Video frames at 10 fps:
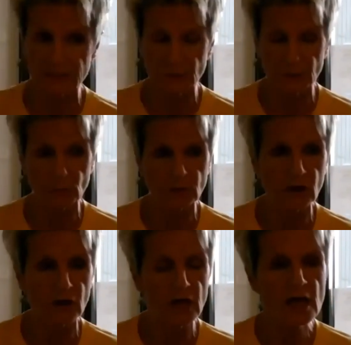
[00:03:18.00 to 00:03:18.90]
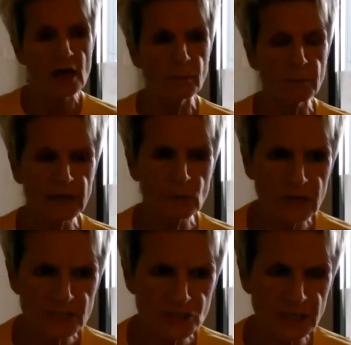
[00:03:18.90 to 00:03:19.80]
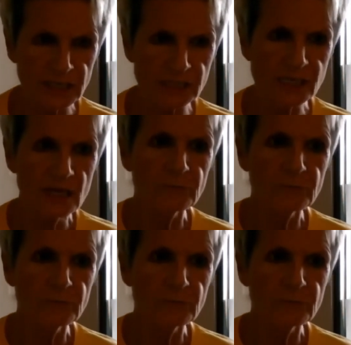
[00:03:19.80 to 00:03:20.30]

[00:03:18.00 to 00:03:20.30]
do it well. But my question is